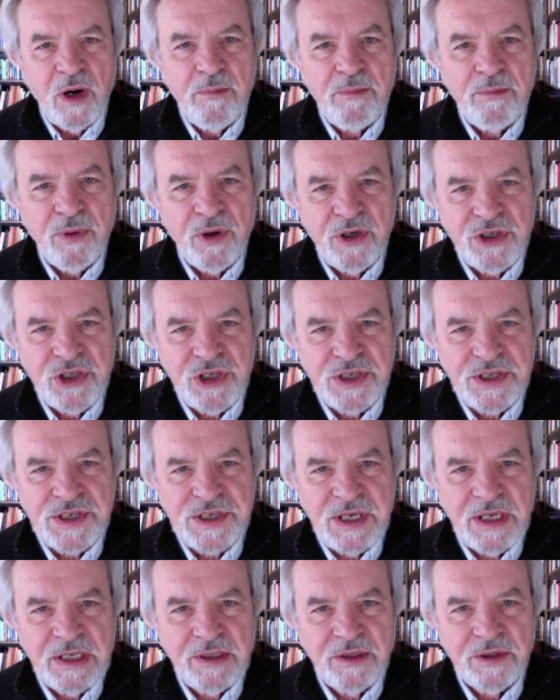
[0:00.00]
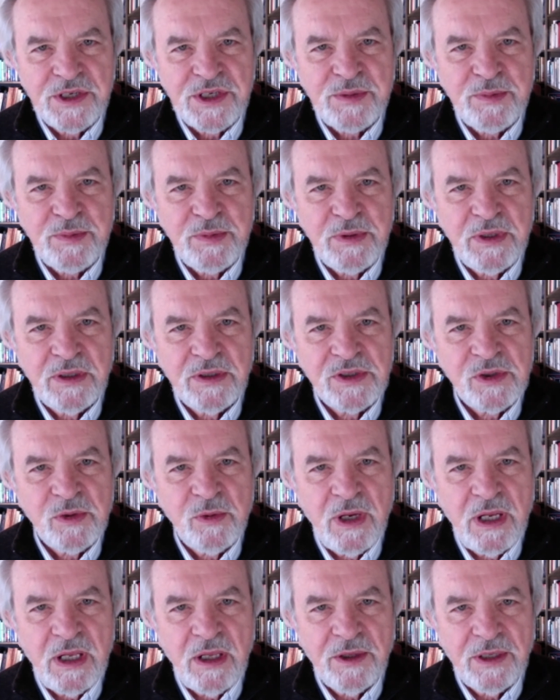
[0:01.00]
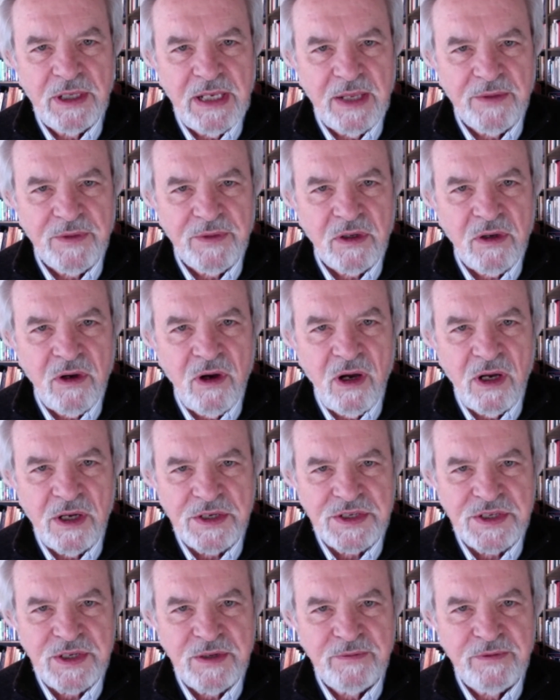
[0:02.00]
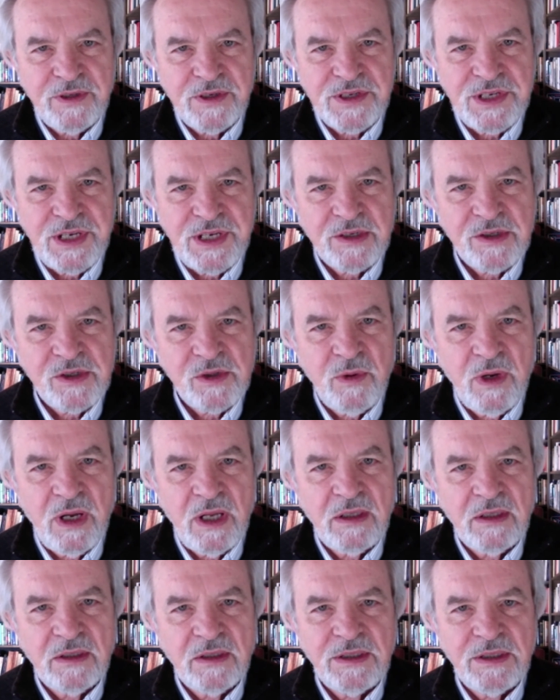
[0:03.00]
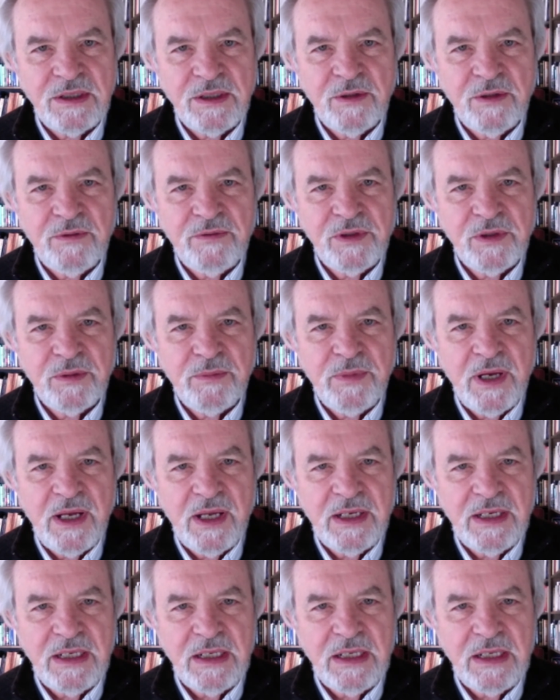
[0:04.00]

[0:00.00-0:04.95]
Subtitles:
purchasing your spirituality at the cost of your sexuality or of your body.